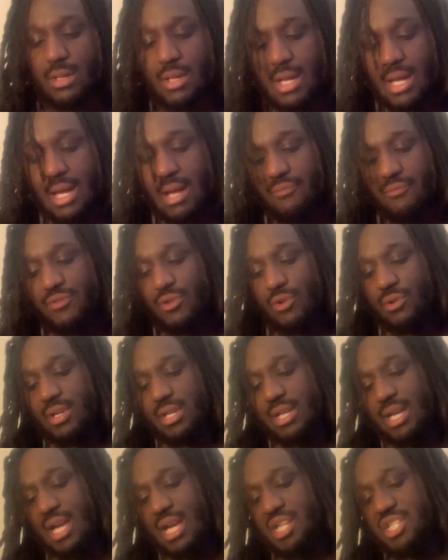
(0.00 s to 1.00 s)
After
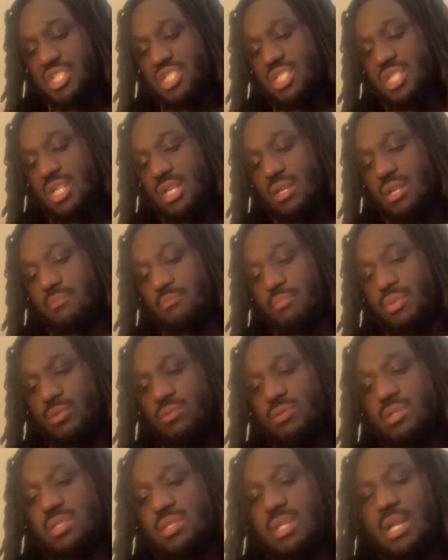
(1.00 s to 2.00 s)
Kayshon
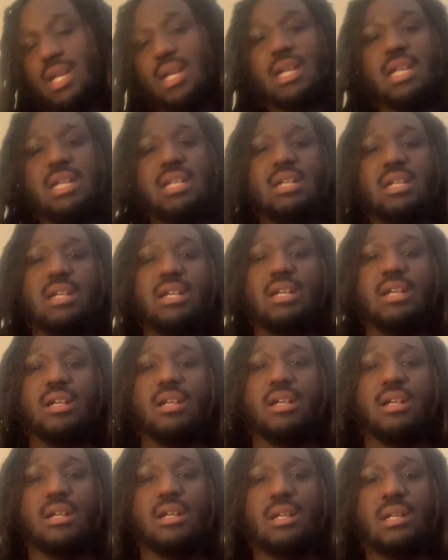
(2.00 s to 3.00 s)
Boutte
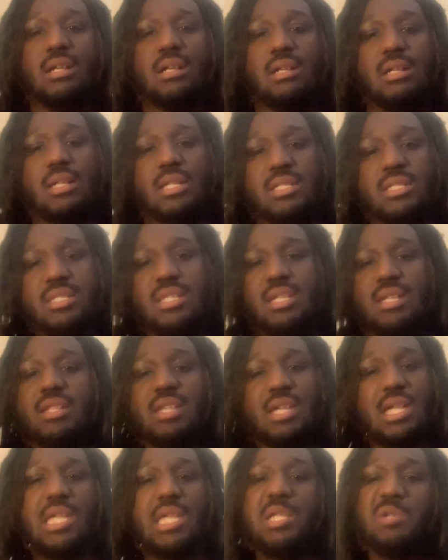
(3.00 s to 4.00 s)
said
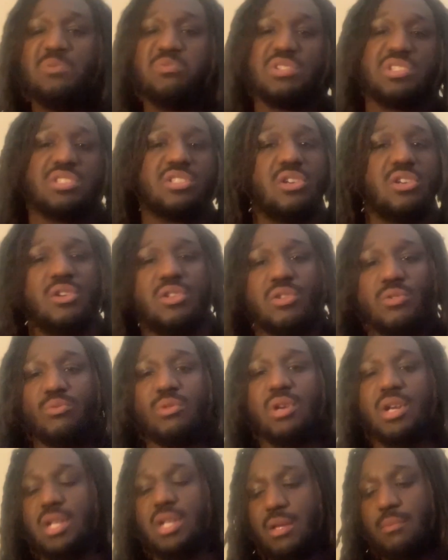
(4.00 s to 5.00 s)
that he was going to
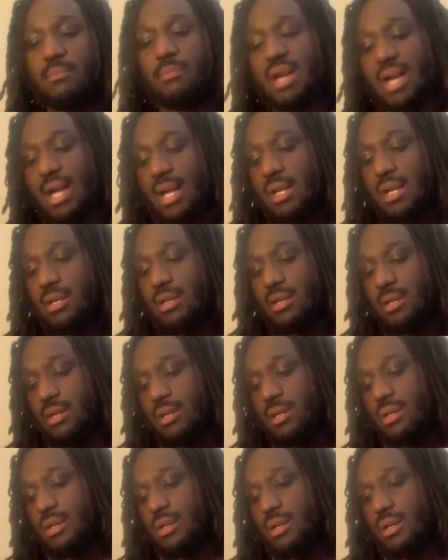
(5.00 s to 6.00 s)
run it back
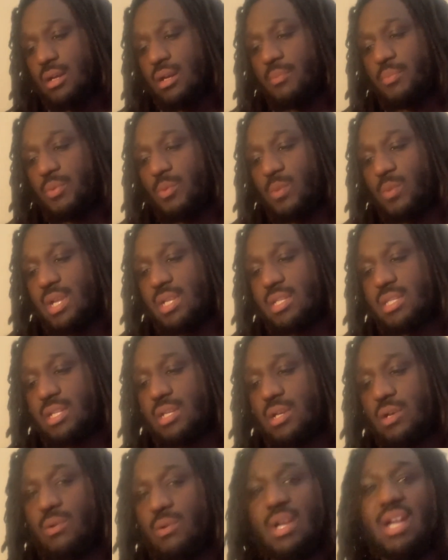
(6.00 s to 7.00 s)
a couple weeks
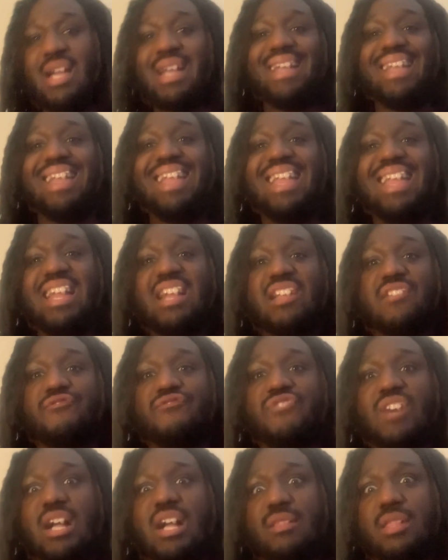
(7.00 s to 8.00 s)
ago, he has
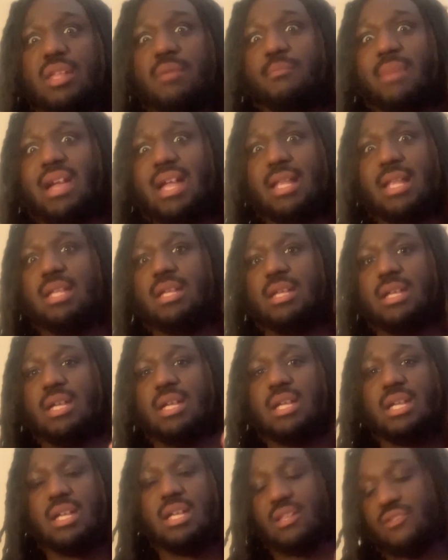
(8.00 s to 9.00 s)
finally made
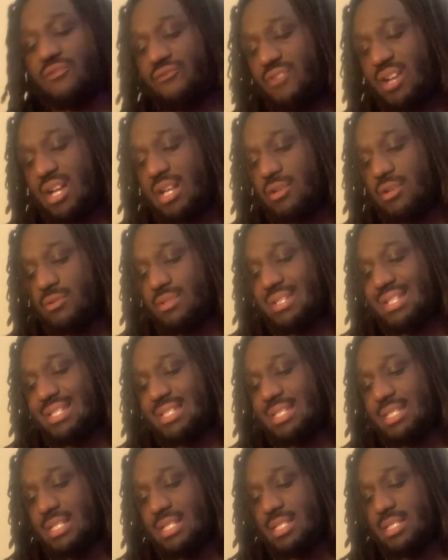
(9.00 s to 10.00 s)
his final
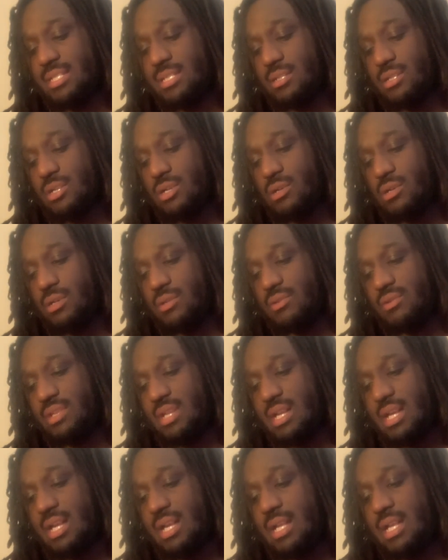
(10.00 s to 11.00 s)
decision on
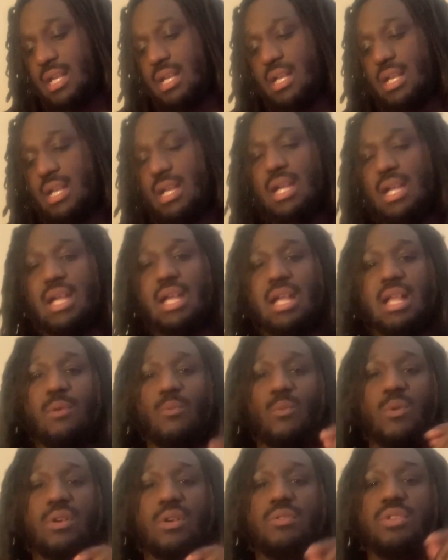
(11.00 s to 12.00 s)
that and
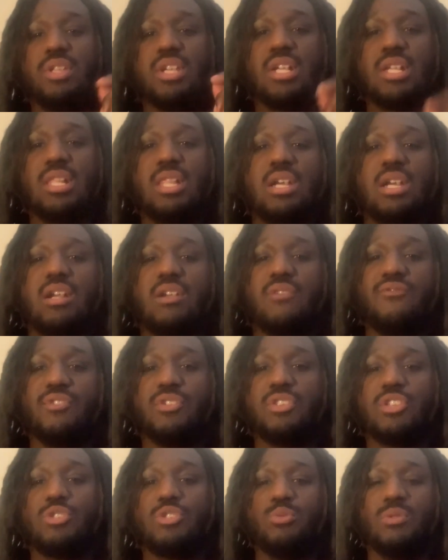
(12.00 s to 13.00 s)
will declare for
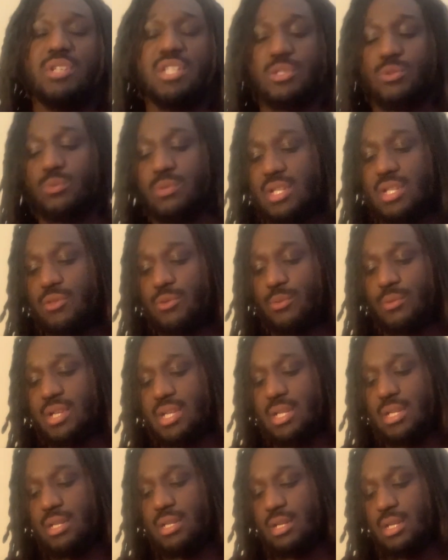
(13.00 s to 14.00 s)
the 2023